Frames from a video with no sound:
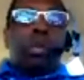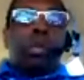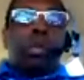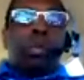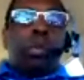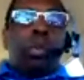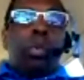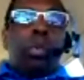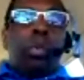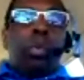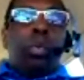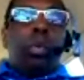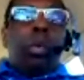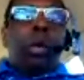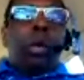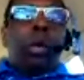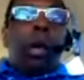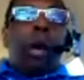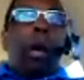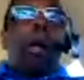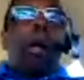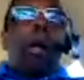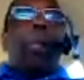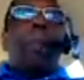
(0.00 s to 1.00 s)
through
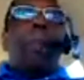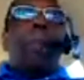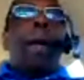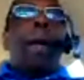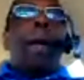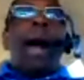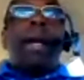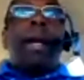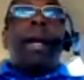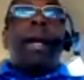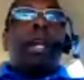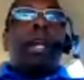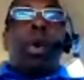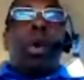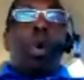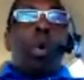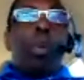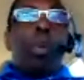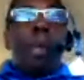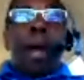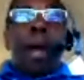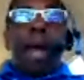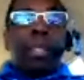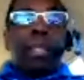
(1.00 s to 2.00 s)
buying their
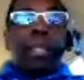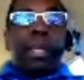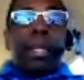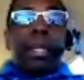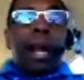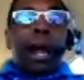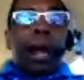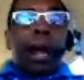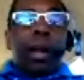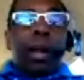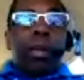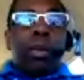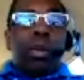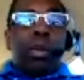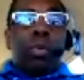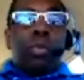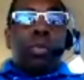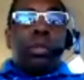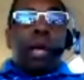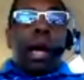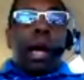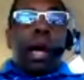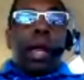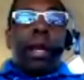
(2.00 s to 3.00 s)
own magazine
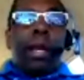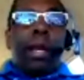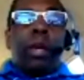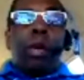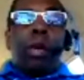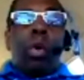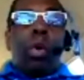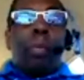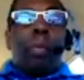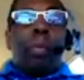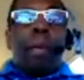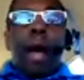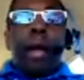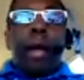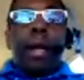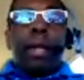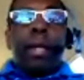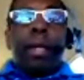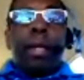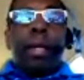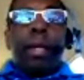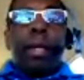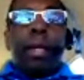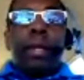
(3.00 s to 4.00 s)
articles out of their own
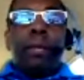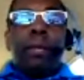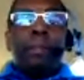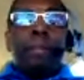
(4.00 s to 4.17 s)
pocket,